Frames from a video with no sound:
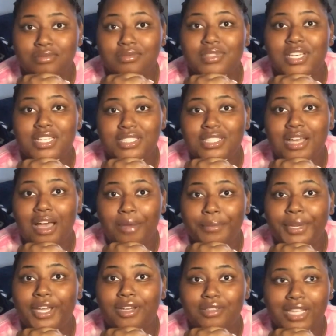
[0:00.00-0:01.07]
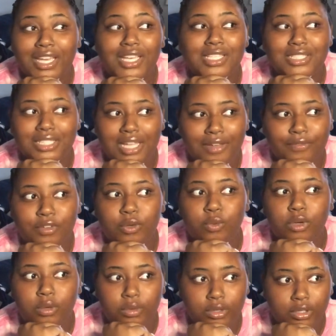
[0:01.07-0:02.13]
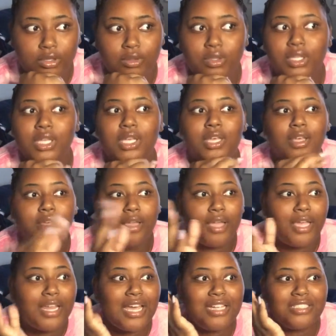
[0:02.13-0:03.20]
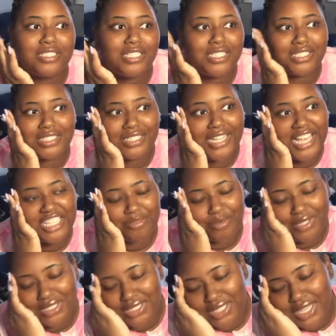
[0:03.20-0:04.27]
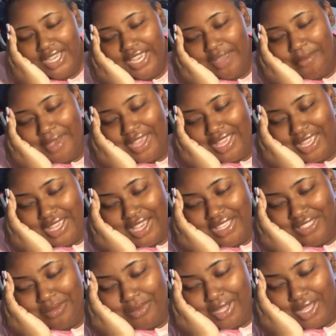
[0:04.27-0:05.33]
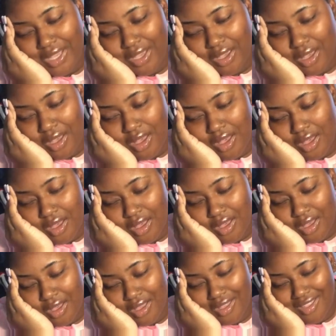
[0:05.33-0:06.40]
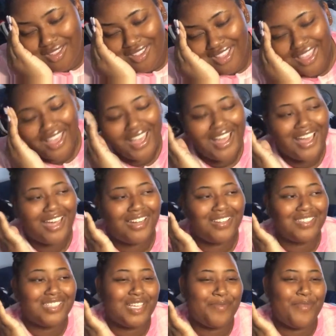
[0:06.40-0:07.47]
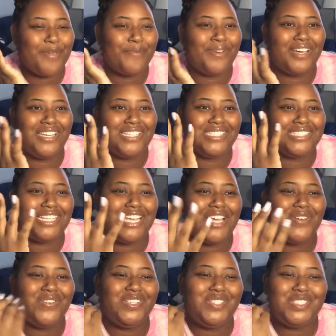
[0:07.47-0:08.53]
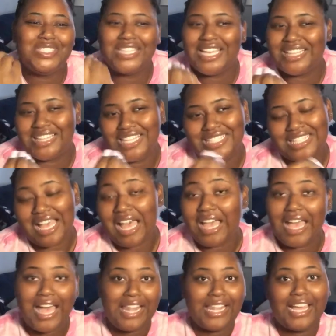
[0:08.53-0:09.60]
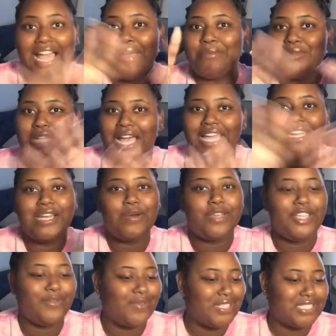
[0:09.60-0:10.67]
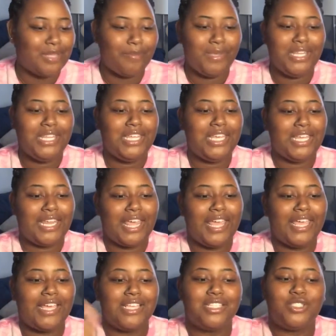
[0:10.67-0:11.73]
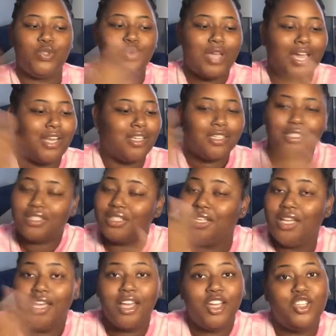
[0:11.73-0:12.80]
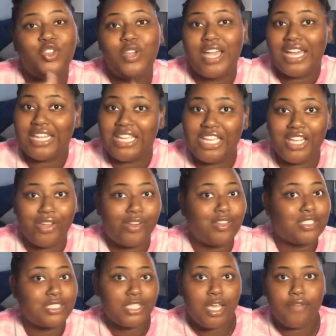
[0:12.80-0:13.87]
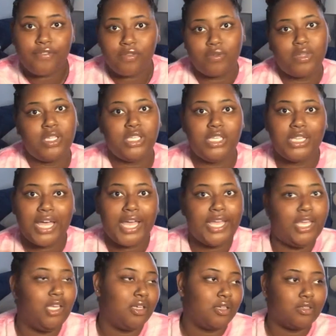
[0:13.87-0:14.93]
it's time now. Like, it's time for the world. And that's been stuck in my head, because I'm like, I don't think people understand when you say things. I know he wasn't meaning it as you gotta get on your stuff and really like